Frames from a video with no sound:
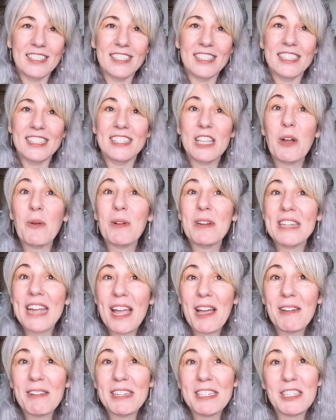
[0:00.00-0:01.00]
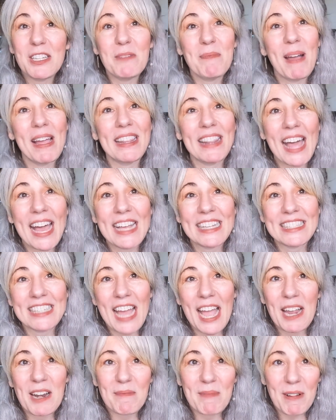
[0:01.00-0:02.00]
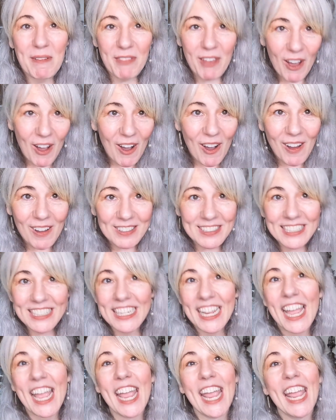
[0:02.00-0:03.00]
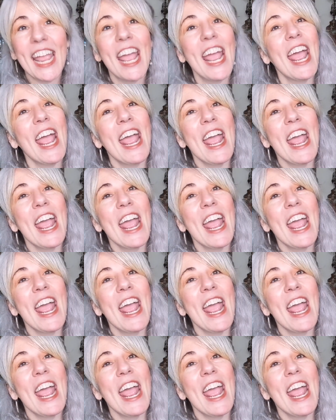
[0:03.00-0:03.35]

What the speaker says: So we're down to my last item of the haul today,